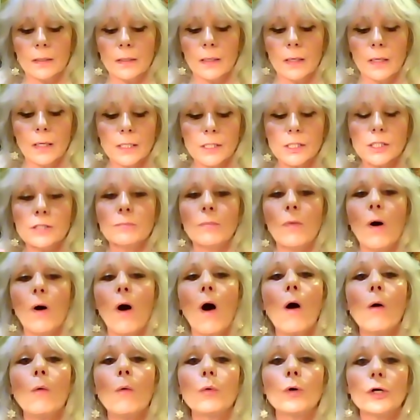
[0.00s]

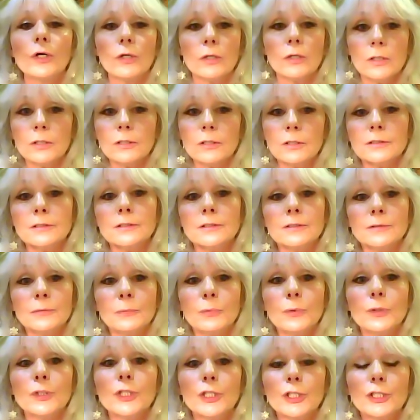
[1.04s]
small word
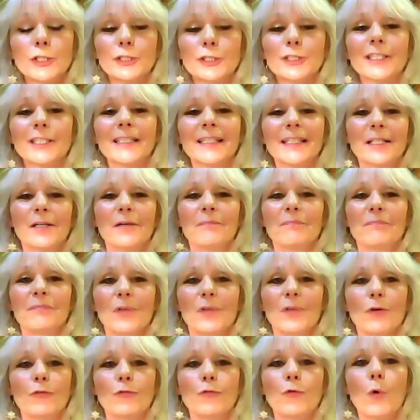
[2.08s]

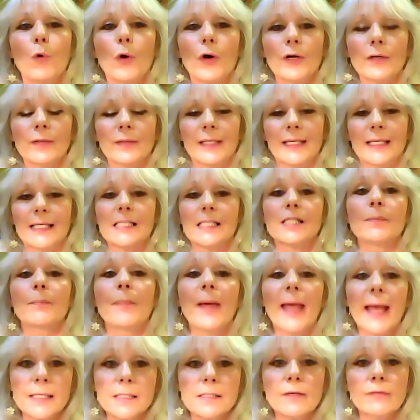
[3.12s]
for the
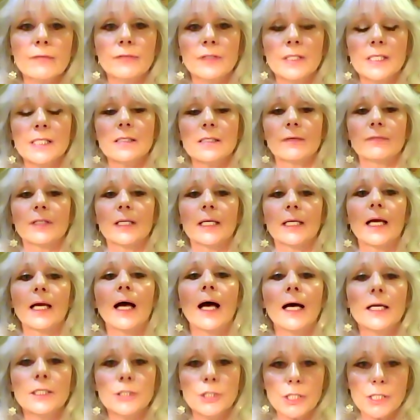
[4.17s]
expansiveness of the
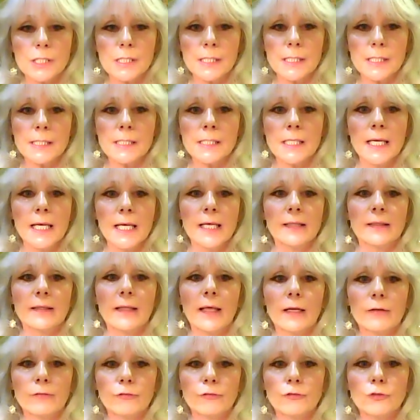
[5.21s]
consciousness
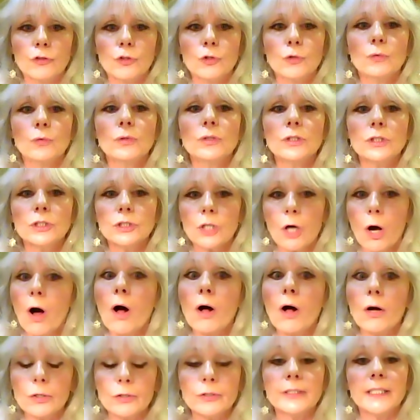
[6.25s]
that fueled
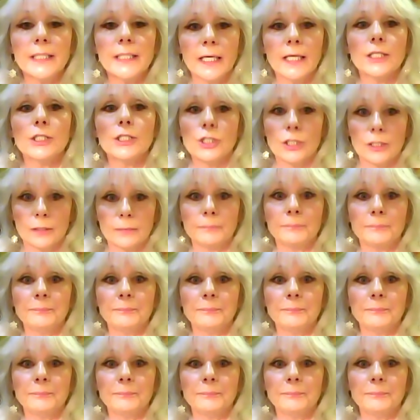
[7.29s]
all creation.